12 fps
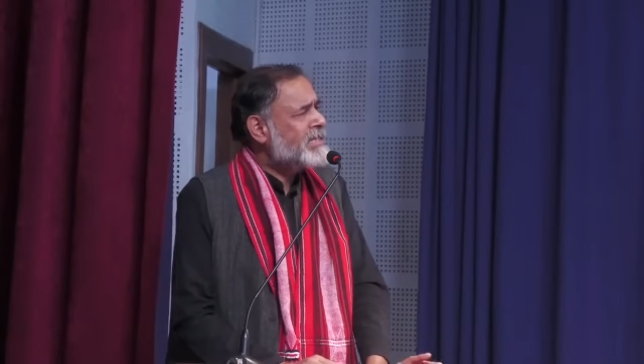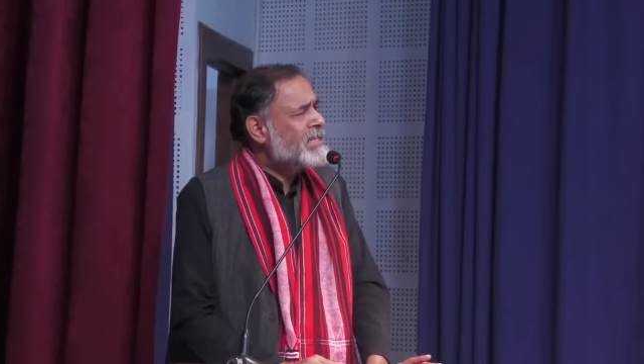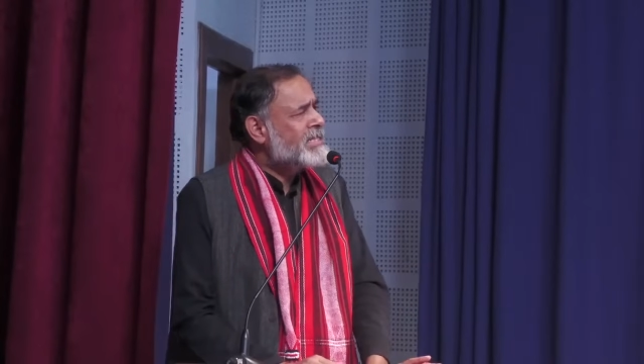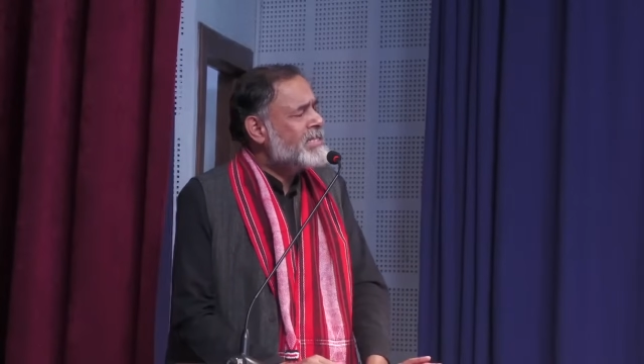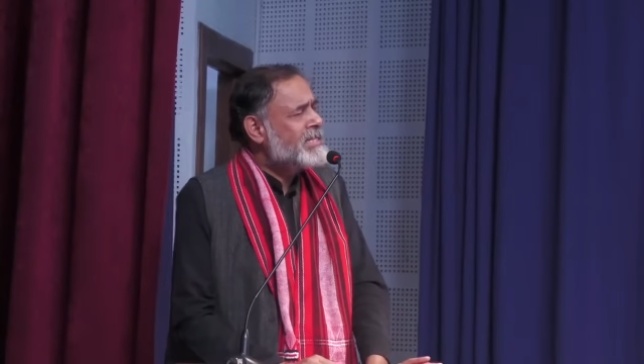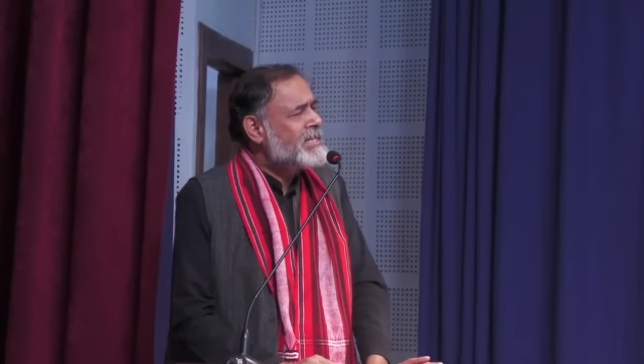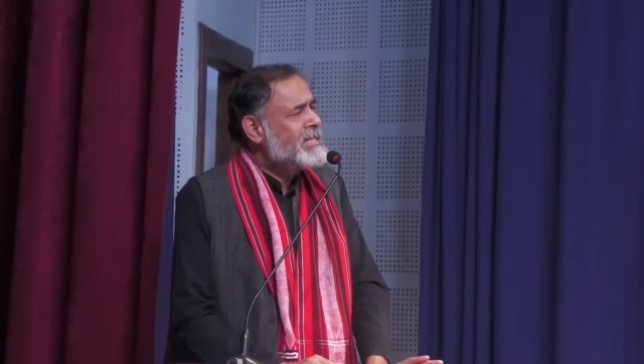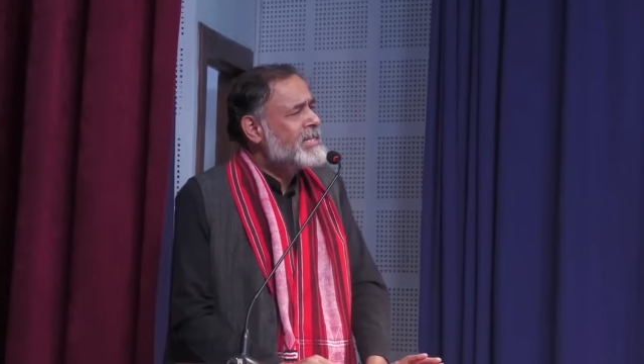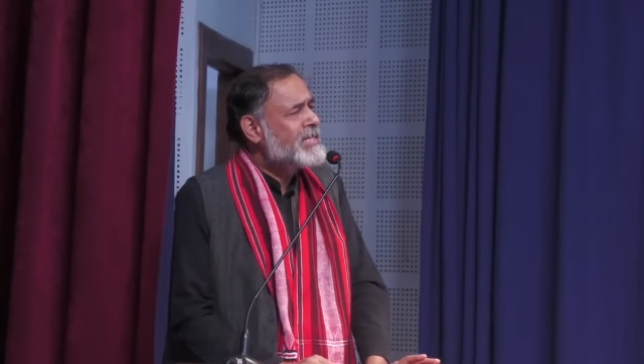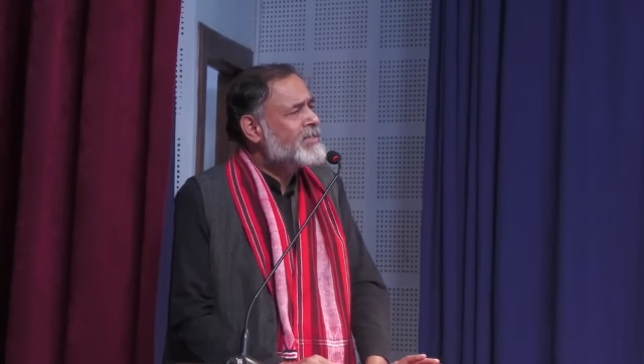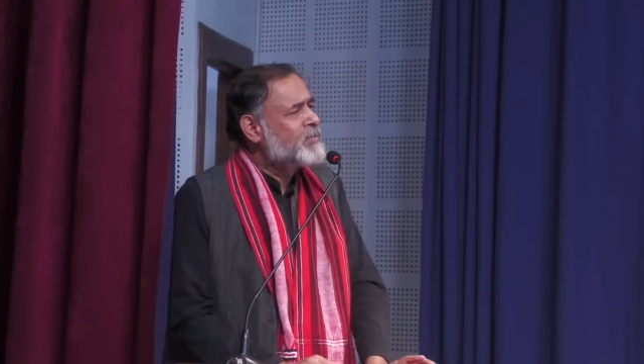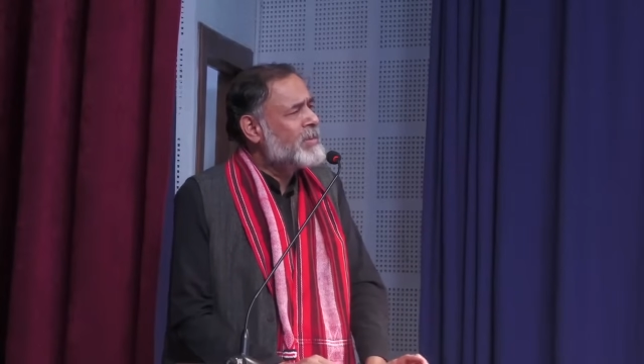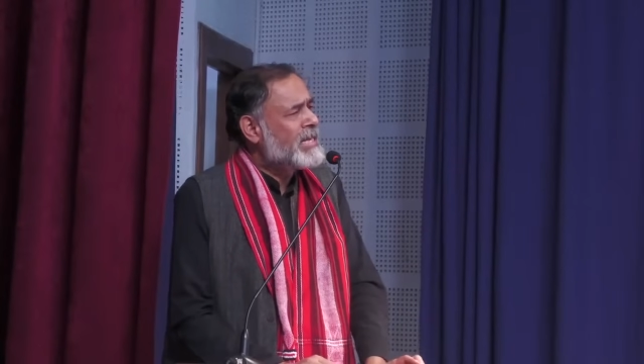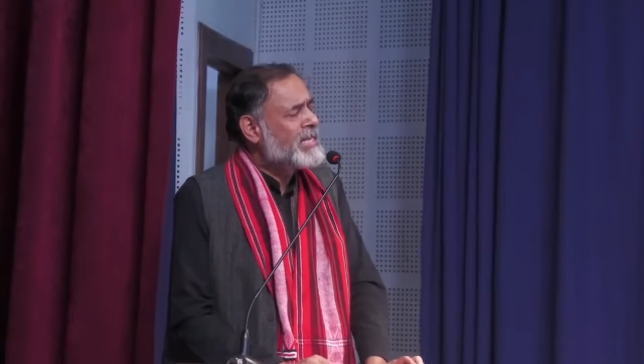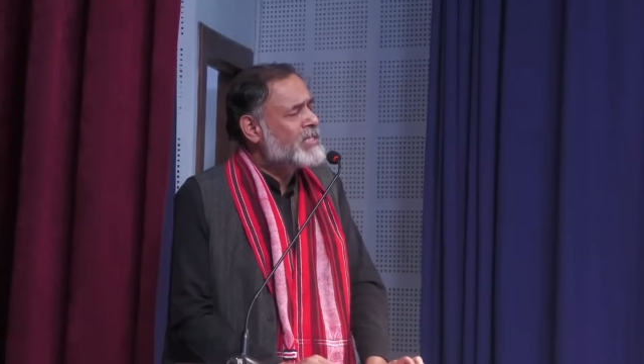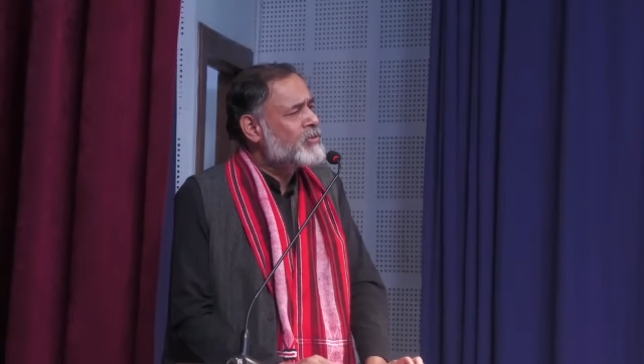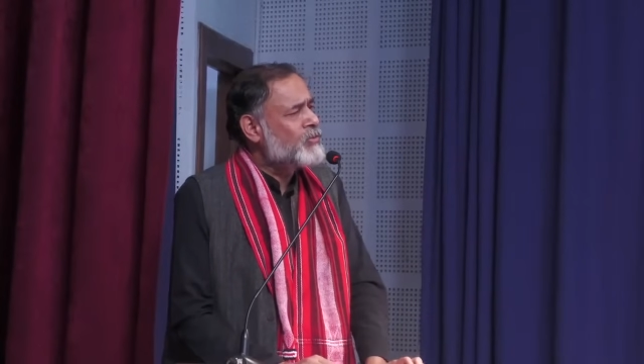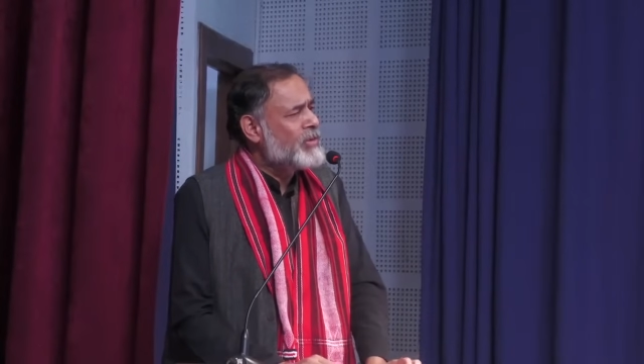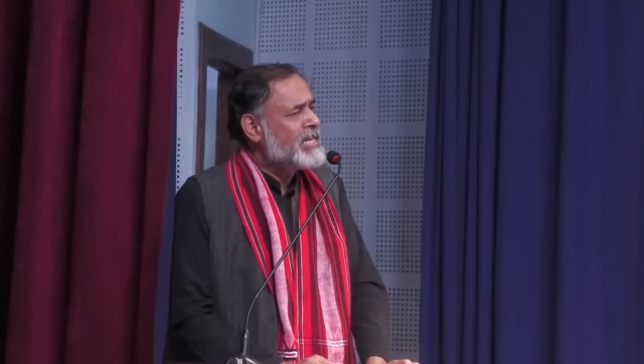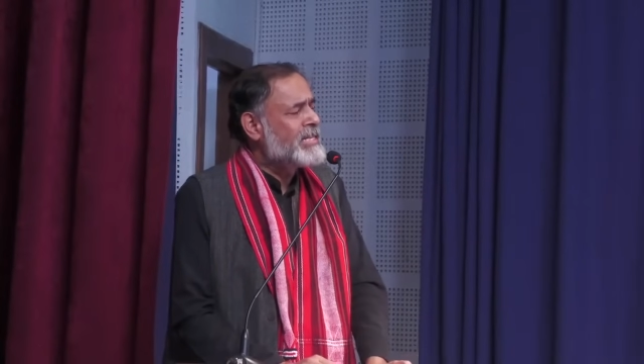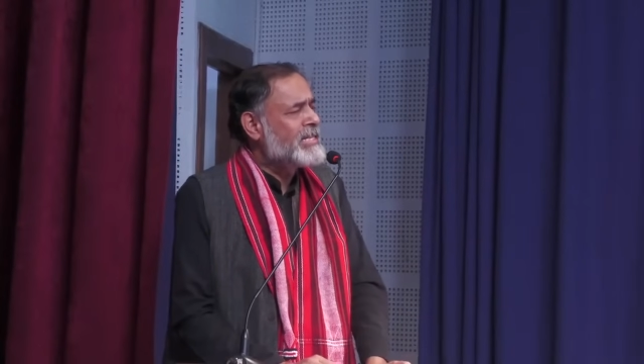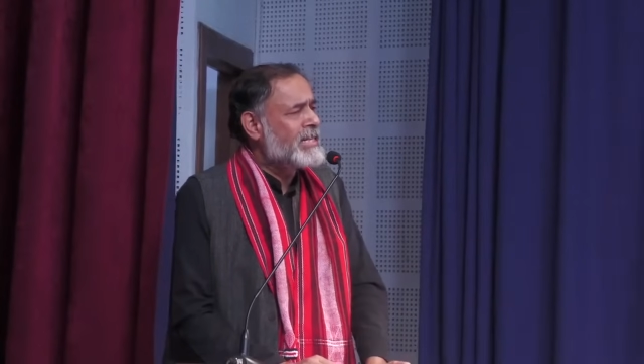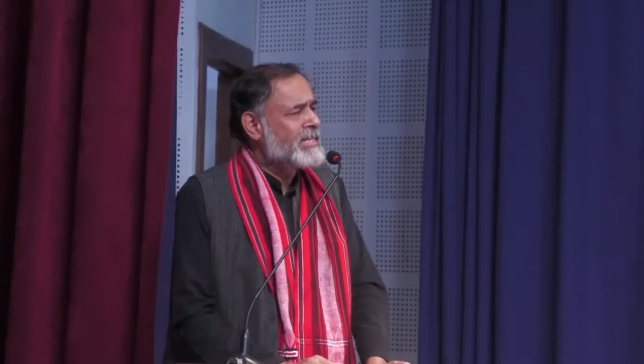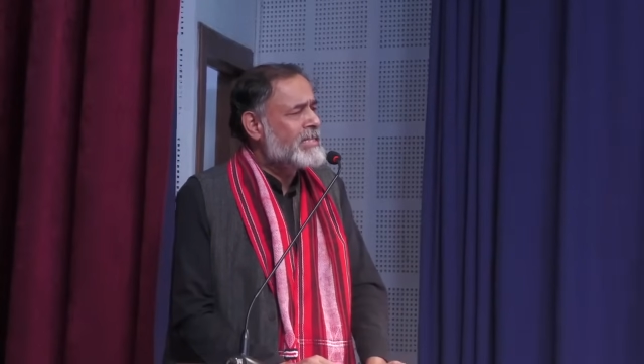considered his biggest
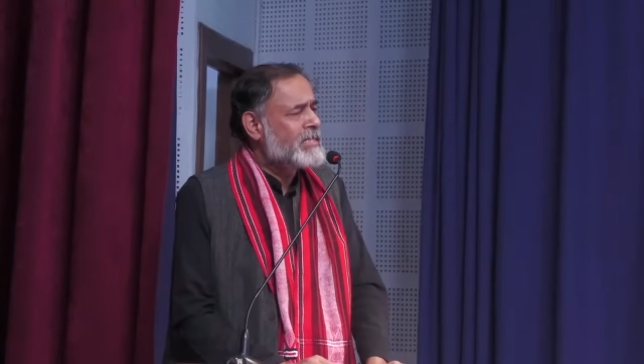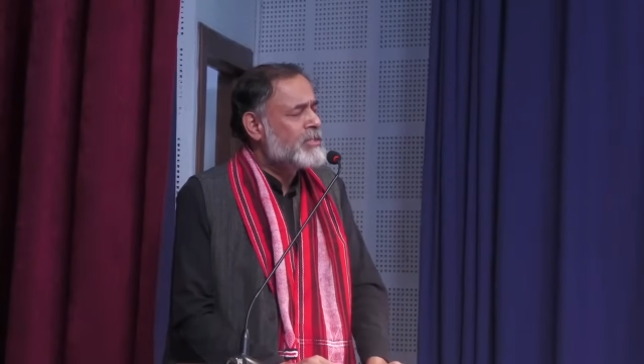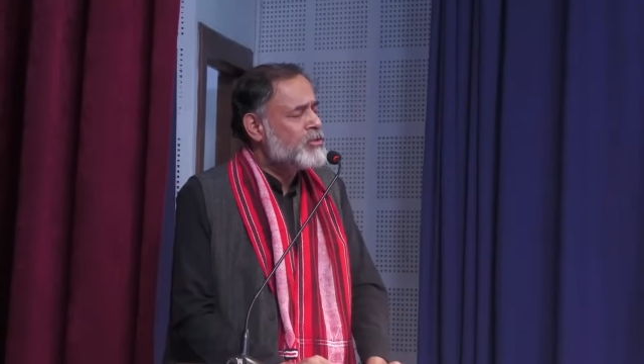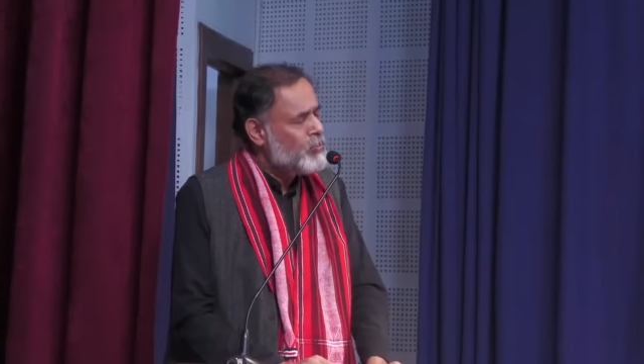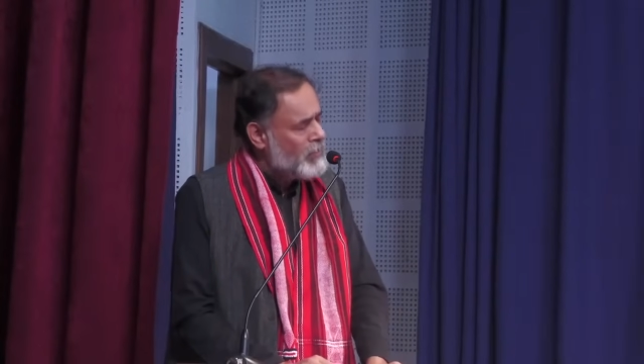weakness, to